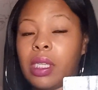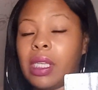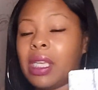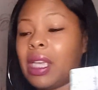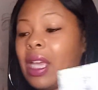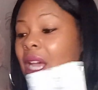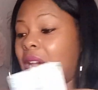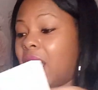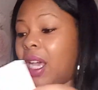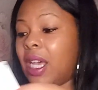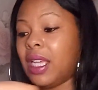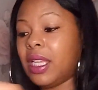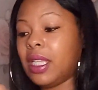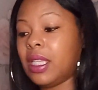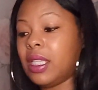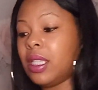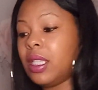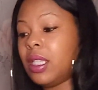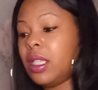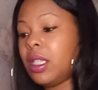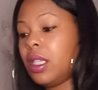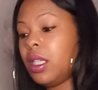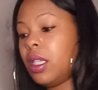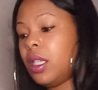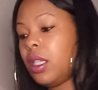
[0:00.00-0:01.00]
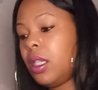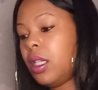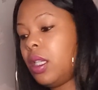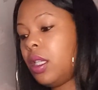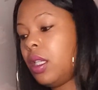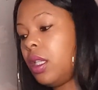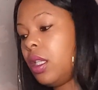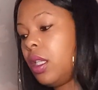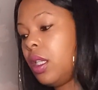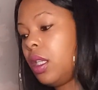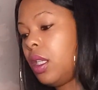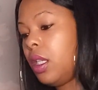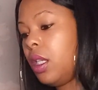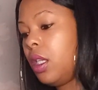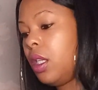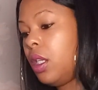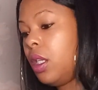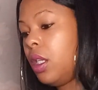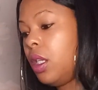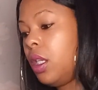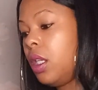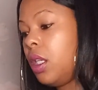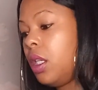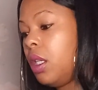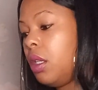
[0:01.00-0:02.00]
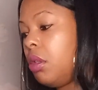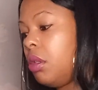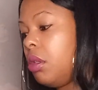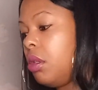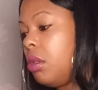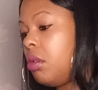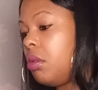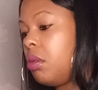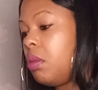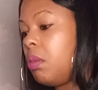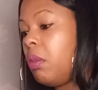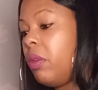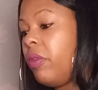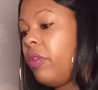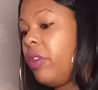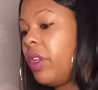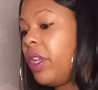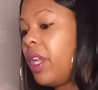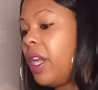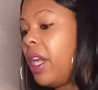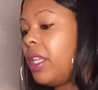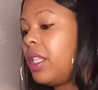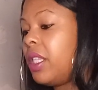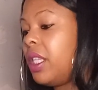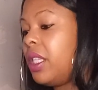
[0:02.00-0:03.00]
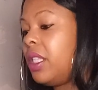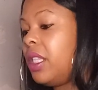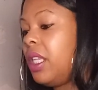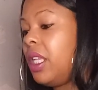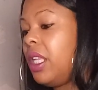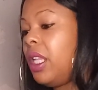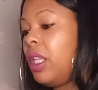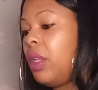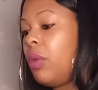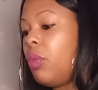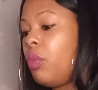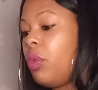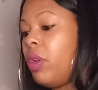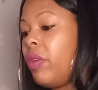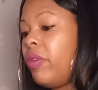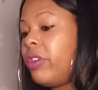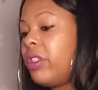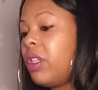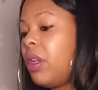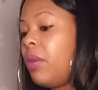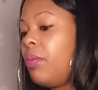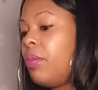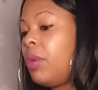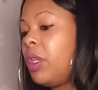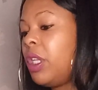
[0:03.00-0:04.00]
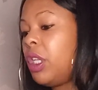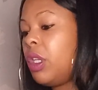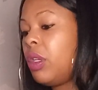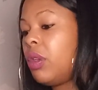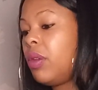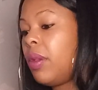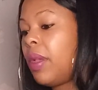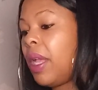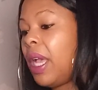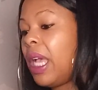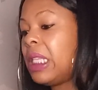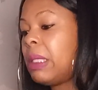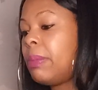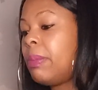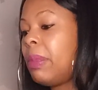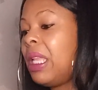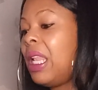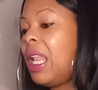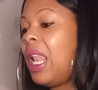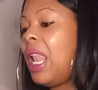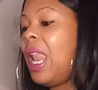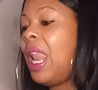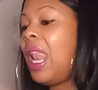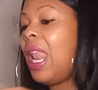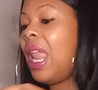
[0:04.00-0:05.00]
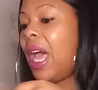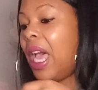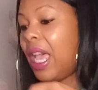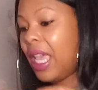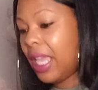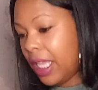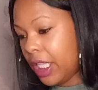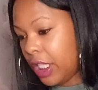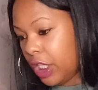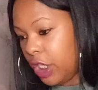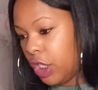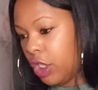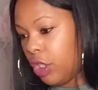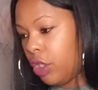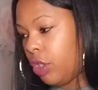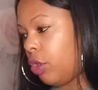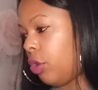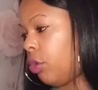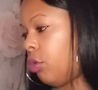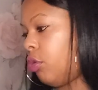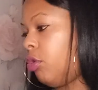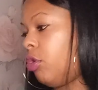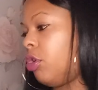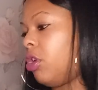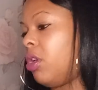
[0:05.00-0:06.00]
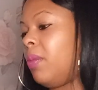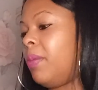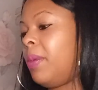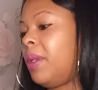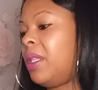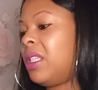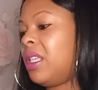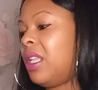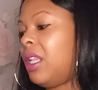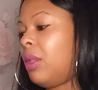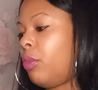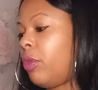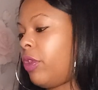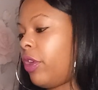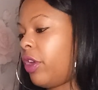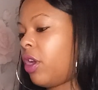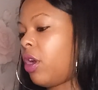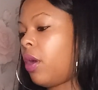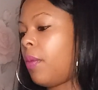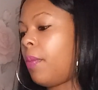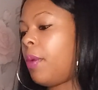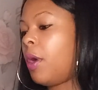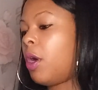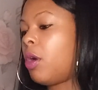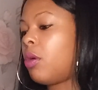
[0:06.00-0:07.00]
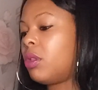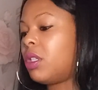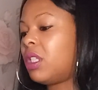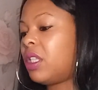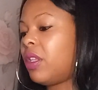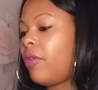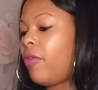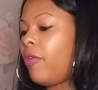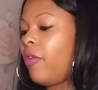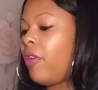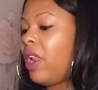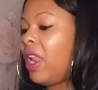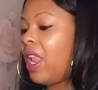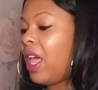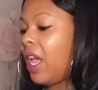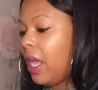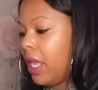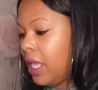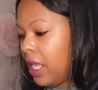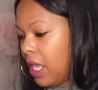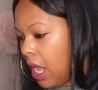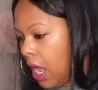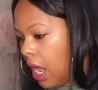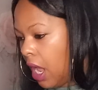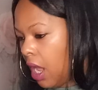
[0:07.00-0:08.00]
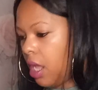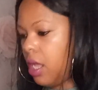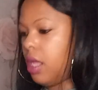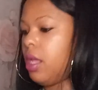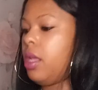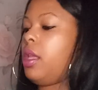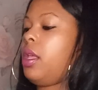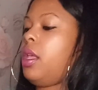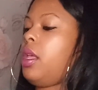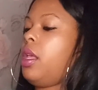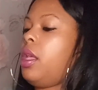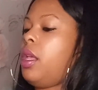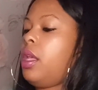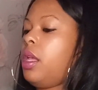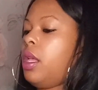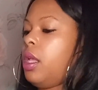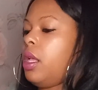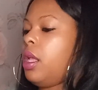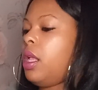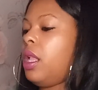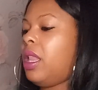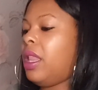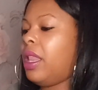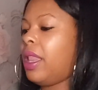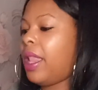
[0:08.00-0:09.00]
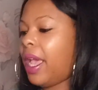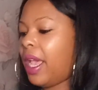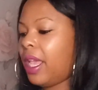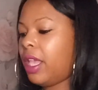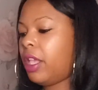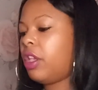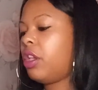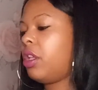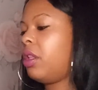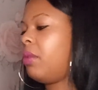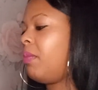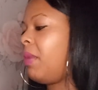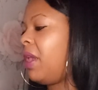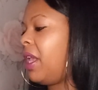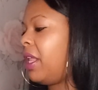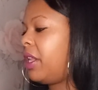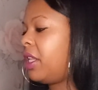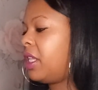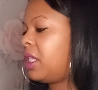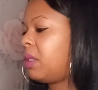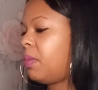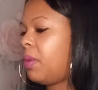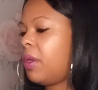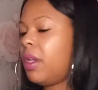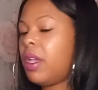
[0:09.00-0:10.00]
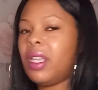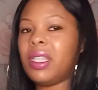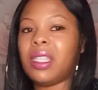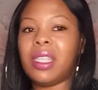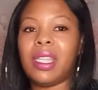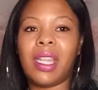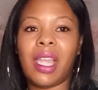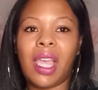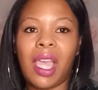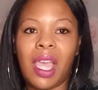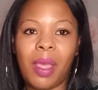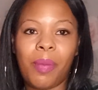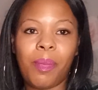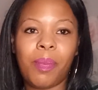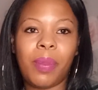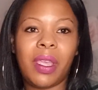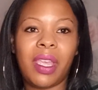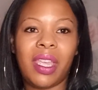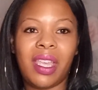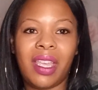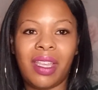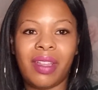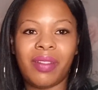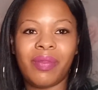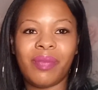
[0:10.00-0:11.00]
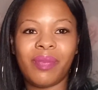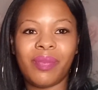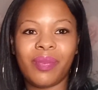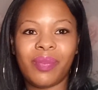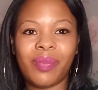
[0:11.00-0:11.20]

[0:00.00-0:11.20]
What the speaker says: Guys, some of you guys are dealing with somebody who has been lying to you. You could be dealing with a compulsive liar. Lying could make this person happy.